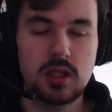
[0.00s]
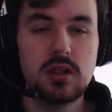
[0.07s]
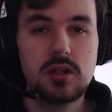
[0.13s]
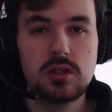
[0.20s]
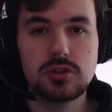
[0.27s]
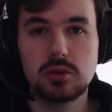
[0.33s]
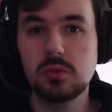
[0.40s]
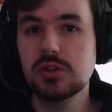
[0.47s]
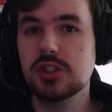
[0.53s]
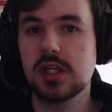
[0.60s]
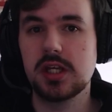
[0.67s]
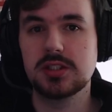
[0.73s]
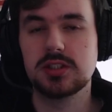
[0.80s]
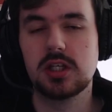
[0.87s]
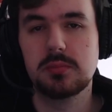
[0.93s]
So once you
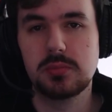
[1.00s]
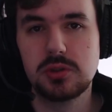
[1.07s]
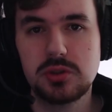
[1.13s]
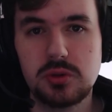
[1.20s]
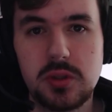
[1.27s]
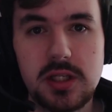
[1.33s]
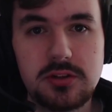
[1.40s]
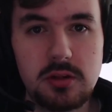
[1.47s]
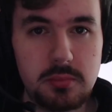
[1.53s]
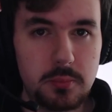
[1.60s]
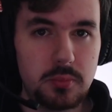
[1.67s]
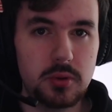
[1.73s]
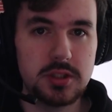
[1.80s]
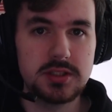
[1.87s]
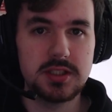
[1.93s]
get a time boost, you'll get double
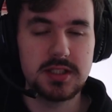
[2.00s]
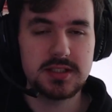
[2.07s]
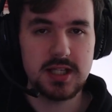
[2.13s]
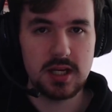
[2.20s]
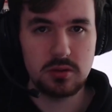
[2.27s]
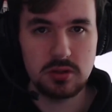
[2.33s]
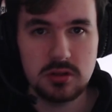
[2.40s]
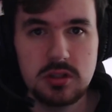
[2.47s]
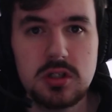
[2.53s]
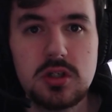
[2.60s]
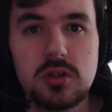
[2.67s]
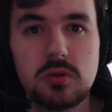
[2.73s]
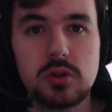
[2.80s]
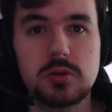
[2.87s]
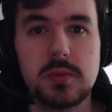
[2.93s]
points in the tower,
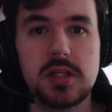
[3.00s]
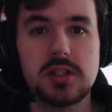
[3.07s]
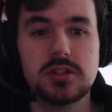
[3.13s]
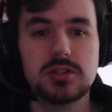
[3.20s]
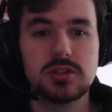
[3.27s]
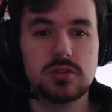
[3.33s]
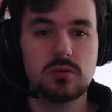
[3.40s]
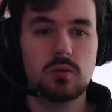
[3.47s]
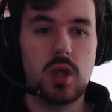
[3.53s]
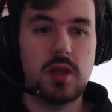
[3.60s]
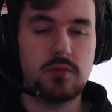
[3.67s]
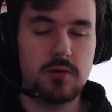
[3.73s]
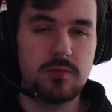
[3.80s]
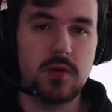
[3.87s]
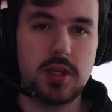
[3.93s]
which means
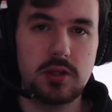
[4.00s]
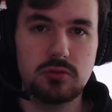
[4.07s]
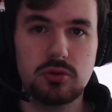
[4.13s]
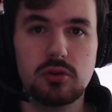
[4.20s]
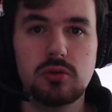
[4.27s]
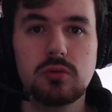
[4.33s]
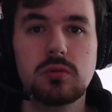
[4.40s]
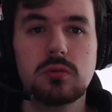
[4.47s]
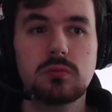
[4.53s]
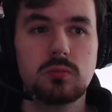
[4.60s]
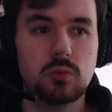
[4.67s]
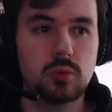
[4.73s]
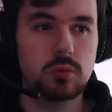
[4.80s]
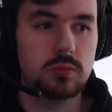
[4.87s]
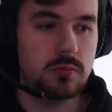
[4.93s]
every fight you do
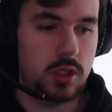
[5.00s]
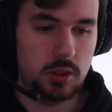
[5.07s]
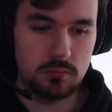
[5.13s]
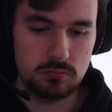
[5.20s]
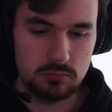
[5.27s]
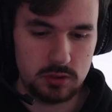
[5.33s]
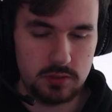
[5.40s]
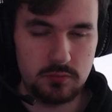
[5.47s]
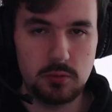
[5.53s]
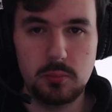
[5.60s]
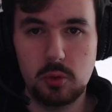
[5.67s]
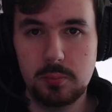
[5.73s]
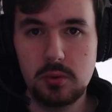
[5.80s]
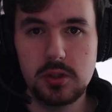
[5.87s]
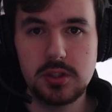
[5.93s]
will give you
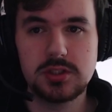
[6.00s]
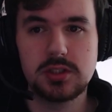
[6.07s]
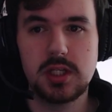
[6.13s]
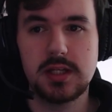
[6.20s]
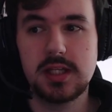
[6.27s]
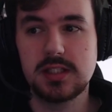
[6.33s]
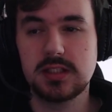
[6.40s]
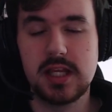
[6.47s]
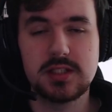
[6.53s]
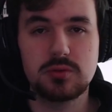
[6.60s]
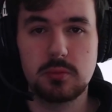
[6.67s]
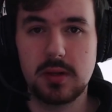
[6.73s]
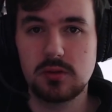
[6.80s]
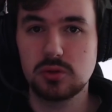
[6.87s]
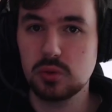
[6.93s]
more points, and these last for
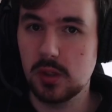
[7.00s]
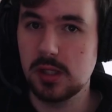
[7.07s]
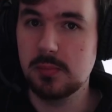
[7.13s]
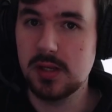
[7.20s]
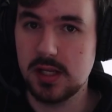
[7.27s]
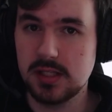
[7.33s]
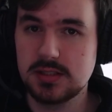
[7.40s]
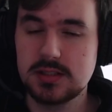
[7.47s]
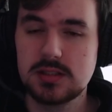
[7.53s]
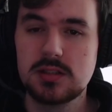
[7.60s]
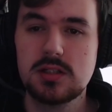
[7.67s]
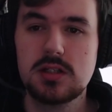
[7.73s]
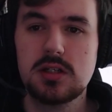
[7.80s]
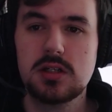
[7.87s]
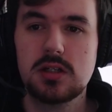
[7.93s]
about 20 minutes.
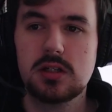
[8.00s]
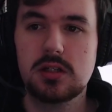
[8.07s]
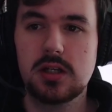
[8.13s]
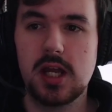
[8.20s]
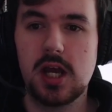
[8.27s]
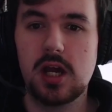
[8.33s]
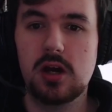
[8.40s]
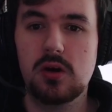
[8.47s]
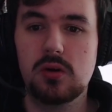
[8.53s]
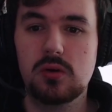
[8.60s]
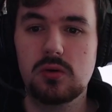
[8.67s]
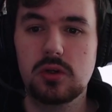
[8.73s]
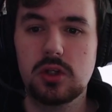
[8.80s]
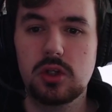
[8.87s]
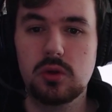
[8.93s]

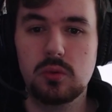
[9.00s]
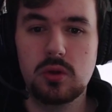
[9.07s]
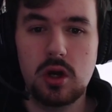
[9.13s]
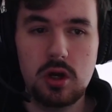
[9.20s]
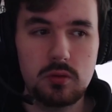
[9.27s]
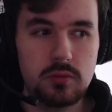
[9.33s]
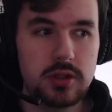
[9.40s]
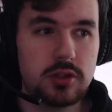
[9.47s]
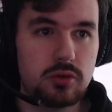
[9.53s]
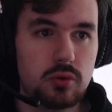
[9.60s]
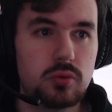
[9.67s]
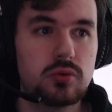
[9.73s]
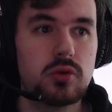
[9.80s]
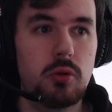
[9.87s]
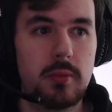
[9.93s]
Now you can't really do
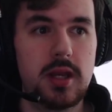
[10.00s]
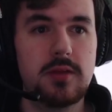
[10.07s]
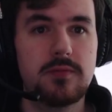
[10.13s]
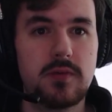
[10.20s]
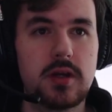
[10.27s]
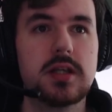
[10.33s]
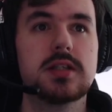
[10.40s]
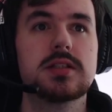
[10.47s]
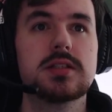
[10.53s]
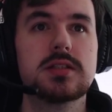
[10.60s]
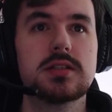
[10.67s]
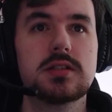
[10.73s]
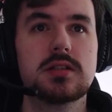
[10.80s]
too many fights